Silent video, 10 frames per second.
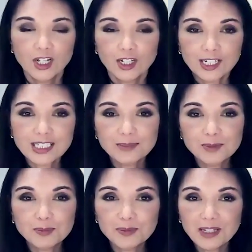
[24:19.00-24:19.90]
lot of
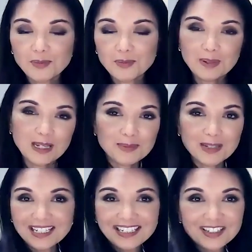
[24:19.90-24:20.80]
times they have a
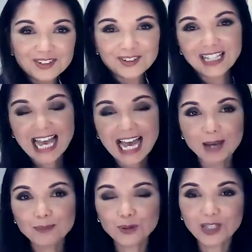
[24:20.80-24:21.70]
baby in their
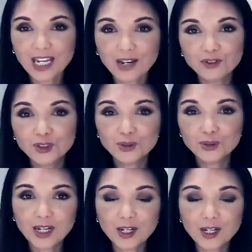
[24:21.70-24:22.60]
lap, or they have
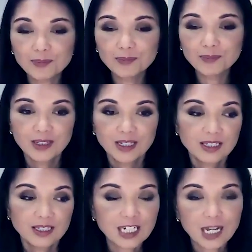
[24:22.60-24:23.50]
to
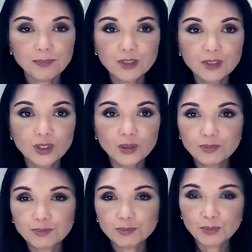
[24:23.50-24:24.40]
stop,
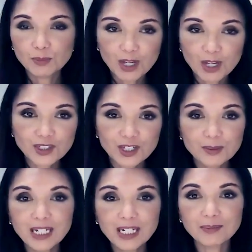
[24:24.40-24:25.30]
put pause on
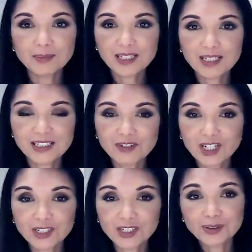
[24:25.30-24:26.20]
the meeting because they've
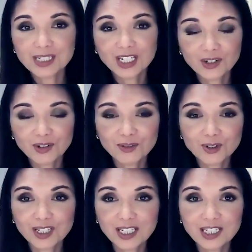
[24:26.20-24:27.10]
got to go take care of
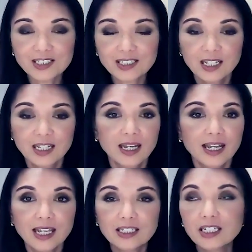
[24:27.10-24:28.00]
their kids.
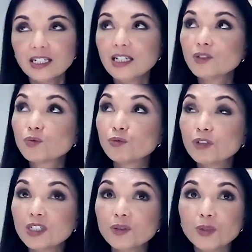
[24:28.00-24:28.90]
And it's
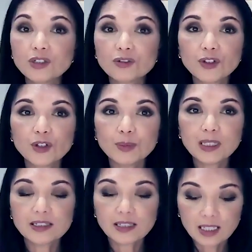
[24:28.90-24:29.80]
really wonderful though,
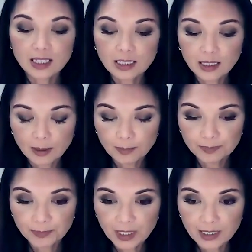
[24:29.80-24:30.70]
because I think
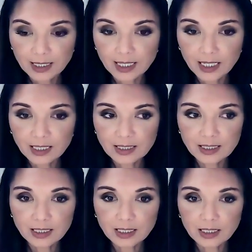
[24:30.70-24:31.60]
at
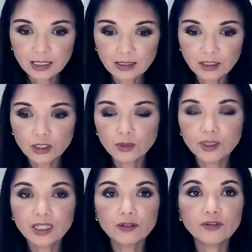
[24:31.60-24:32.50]
least,
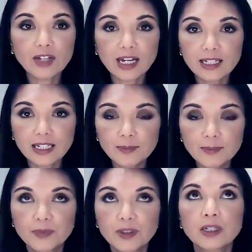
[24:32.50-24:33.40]
in the Valley,
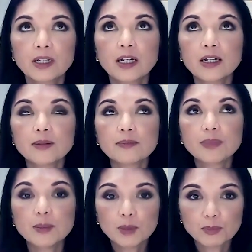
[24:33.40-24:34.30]

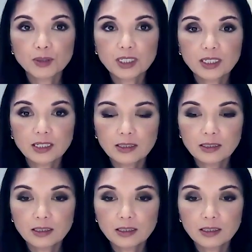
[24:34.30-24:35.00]
people are pretty,